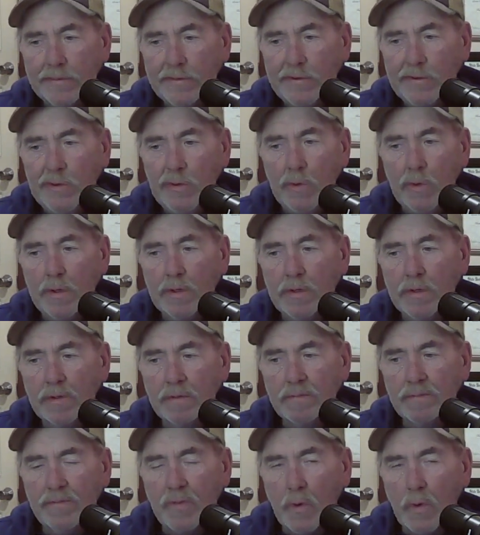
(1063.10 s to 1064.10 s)

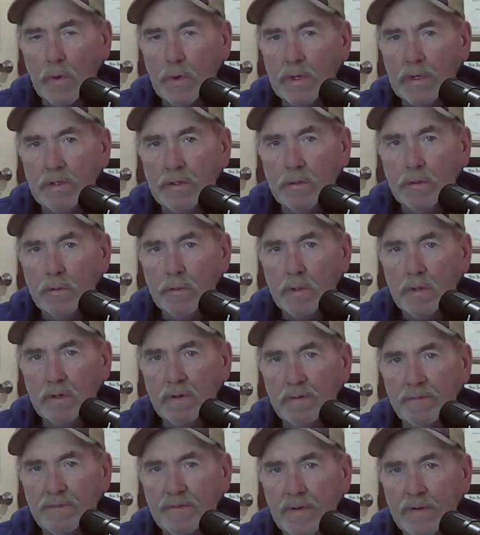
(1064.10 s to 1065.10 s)
240,
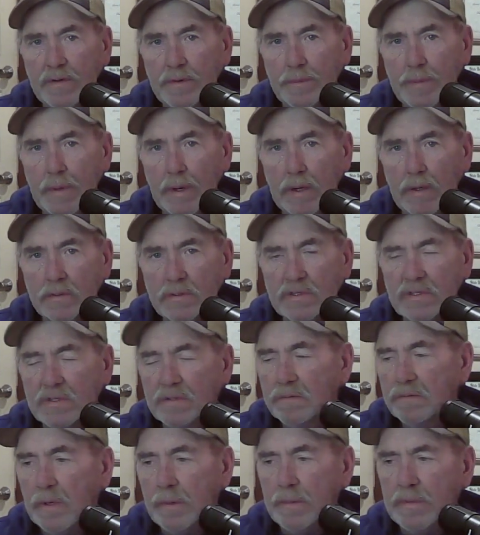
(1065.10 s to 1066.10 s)
250 pounds,
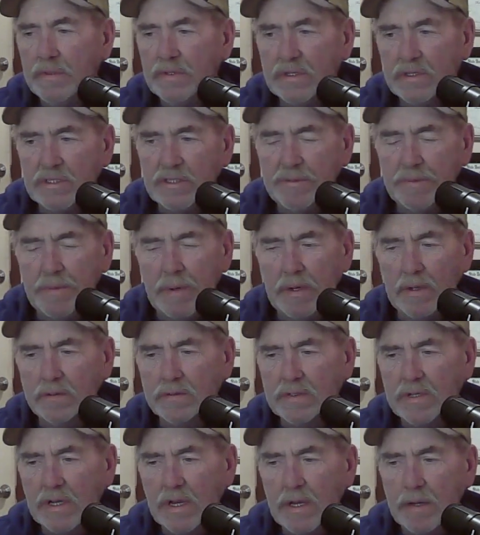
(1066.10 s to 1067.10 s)
maybe 60 pounds,
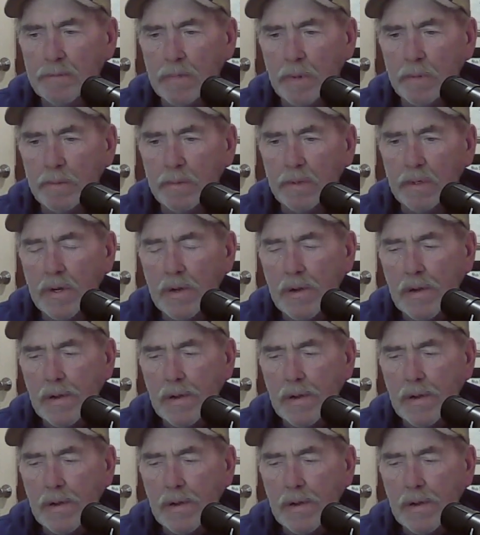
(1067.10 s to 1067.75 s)
I can't remember.